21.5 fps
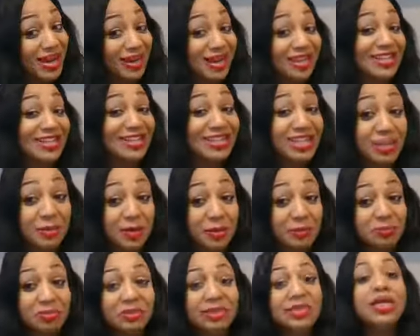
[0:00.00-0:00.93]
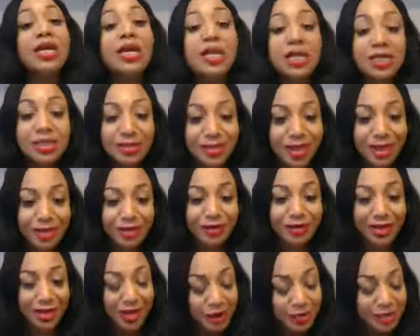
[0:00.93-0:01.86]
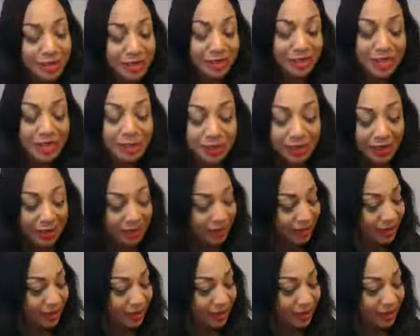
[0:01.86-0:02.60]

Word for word: Can you see me? Please, so you can hear me and see me."